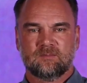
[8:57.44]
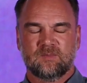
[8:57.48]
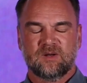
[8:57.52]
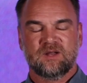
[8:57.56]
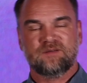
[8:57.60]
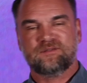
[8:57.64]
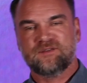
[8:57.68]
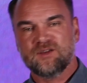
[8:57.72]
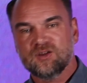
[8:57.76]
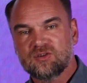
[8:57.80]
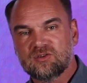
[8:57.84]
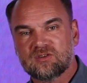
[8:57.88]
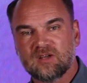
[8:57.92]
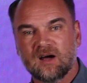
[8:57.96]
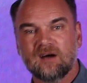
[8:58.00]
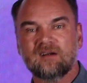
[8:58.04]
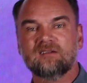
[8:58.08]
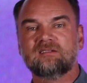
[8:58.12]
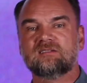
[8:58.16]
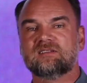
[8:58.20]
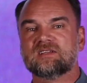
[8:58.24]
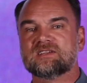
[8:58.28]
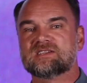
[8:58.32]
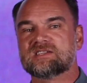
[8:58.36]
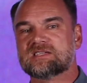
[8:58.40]
But if you
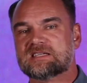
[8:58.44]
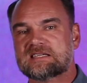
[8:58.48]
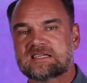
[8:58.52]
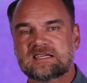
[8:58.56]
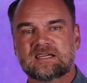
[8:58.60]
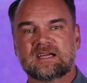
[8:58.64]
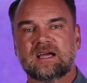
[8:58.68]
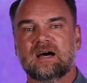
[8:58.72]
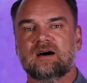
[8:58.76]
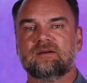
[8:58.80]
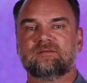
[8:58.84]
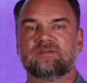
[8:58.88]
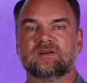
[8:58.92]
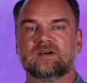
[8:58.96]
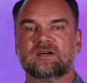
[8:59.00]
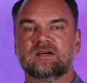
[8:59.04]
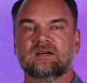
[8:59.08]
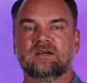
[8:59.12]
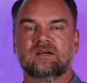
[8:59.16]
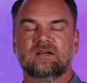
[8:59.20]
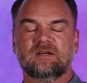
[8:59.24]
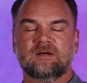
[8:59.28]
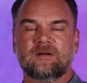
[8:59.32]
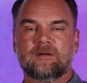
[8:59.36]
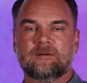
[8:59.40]
don't
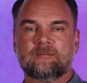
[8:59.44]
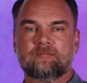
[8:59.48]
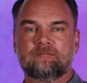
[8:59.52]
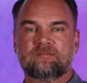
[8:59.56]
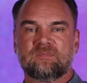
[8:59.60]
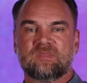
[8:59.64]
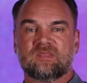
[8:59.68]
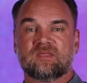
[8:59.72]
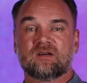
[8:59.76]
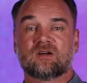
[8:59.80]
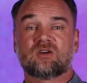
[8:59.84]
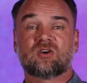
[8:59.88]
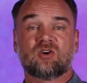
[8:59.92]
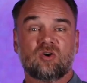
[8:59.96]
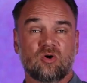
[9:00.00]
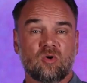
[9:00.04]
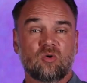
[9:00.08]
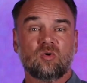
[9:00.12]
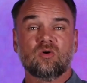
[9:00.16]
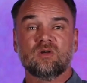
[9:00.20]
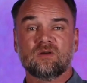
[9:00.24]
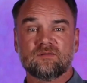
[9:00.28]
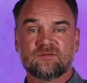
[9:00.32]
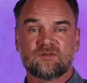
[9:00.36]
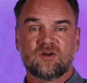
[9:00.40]
discover the
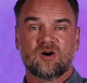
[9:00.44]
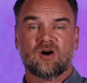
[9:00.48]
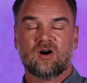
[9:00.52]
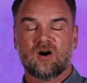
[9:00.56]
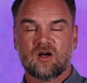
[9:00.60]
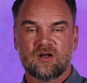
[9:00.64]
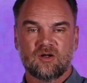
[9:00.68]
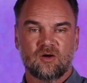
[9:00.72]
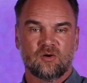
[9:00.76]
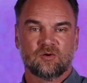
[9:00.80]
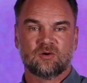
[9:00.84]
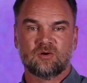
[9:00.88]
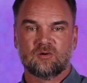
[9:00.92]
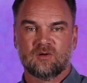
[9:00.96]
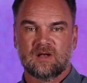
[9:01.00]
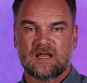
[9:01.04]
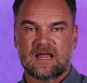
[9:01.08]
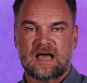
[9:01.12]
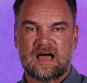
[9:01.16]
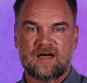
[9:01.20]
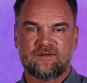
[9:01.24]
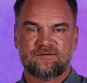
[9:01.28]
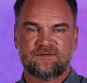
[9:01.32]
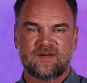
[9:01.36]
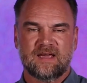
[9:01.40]
call of God on your
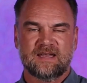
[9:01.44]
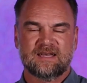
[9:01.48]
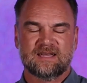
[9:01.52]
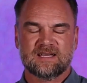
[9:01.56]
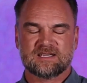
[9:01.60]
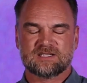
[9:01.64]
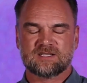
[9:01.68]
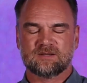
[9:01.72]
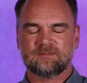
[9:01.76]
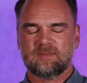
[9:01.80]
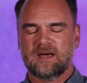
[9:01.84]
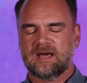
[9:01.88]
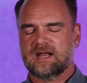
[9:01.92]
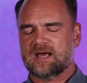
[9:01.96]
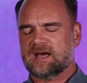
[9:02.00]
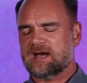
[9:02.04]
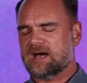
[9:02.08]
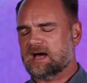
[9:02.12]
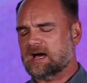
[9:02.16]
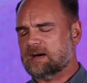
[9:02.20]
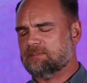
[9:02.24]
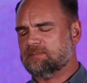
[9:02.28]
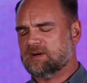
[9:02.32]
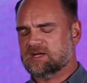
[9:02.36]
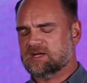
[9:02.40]
life, it doesn't matter how